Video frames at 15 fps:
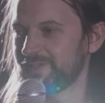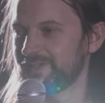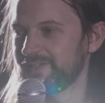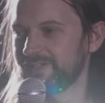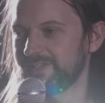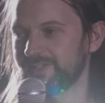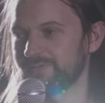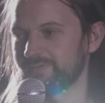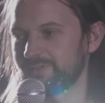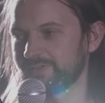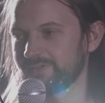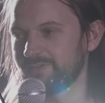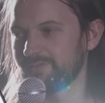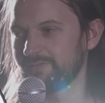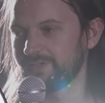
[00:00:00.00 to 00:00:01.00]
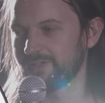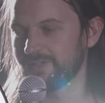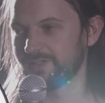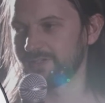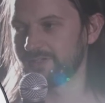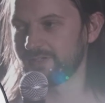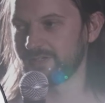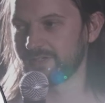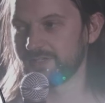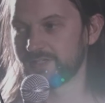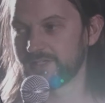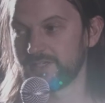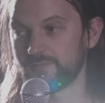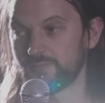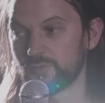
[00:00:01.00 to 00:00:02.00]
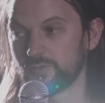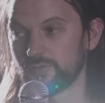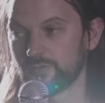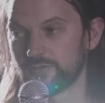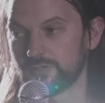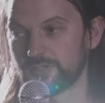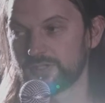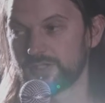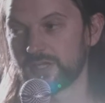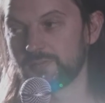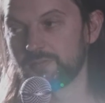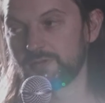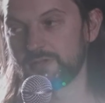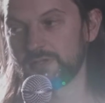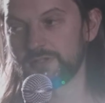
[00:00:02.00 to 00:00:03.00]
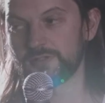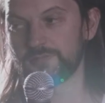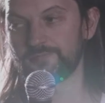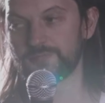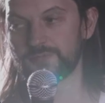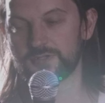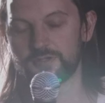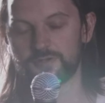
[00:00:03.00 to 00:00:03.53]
But this is what's called a gimbal or a stabilizer.